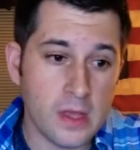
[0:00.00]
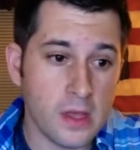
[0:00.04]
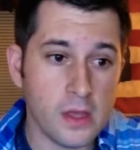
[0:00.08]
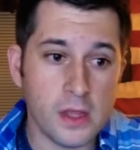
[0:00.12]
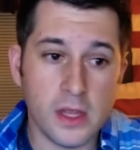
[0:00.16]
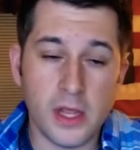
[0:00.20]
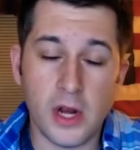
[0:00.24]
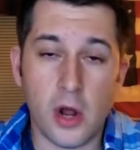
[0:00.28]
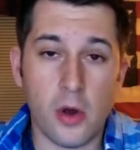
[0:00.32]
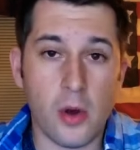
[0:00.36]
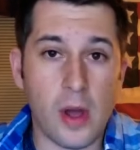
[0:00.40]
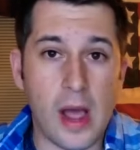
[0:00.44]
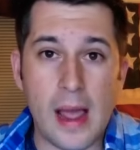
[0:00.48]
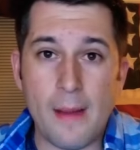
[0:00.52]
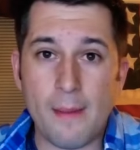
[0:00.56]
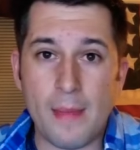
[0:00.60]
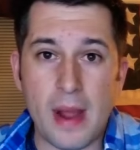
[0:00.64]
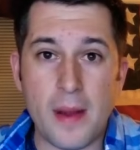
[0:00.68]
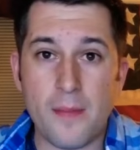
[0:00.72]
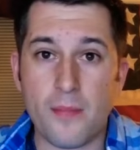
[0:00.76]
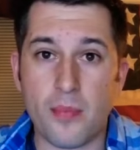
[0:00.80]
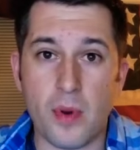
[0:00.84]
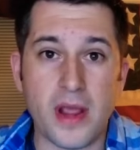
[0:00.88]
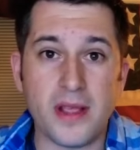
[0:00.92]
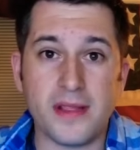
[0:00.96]
I
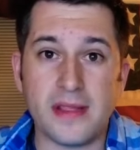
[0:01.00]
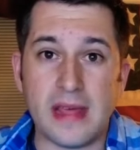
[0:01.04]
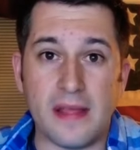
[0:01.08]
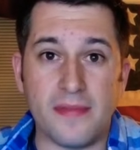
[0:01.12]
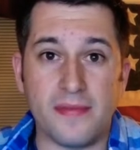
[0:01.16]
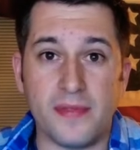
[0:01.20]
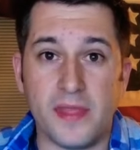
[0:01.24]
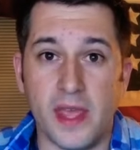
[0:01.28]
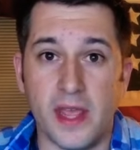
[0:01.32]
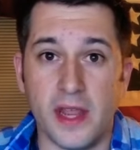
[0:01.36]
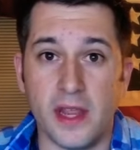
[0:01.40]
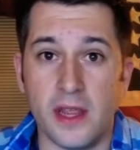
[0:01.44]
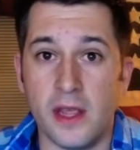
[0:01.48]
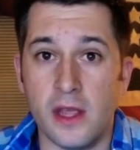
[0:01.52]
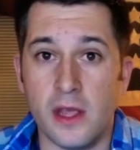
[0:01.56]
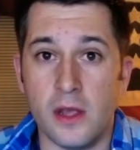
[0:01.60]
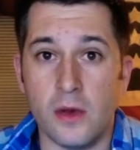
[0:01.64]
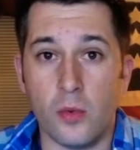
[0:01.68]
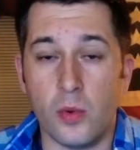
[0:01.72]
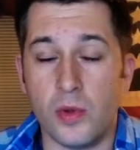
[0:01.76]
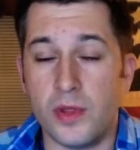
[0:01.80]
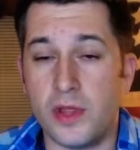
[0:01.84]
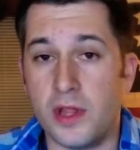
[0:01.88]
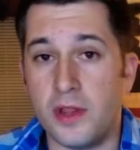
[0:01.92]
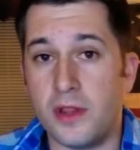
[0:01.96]
might break that thing
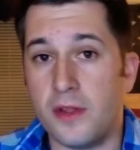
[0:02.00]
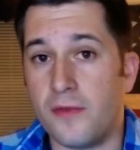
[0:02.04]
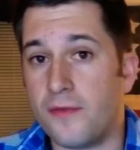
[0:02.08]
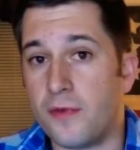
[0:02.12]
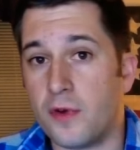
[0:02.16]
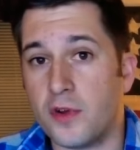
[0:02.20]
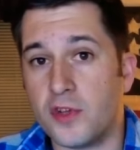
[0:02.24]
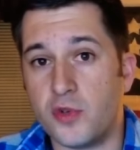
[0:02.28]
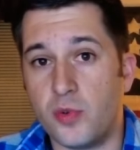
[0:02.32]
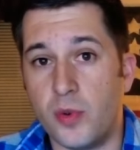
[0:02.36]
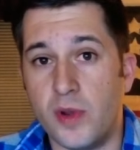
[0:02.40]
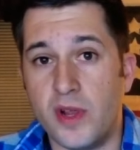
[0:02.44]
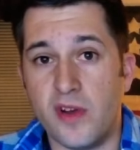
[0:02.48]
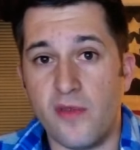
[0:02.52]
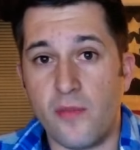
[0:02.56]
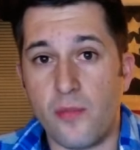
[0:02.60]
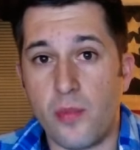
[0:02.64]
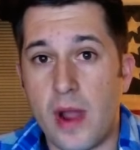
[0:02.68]
within the first week of